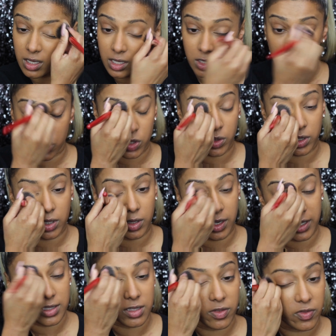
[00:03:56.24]
and showing you
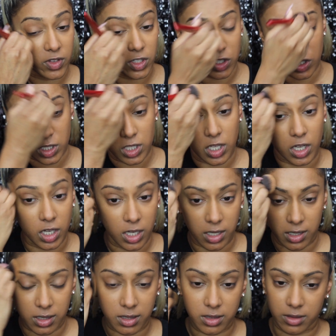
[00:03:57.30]
guys the finished look,
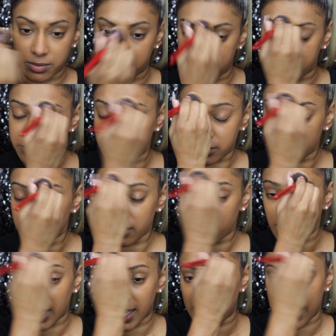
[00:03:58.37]

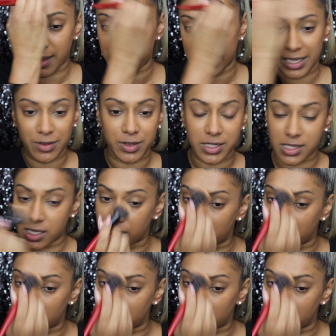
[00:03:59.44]
I got my earrings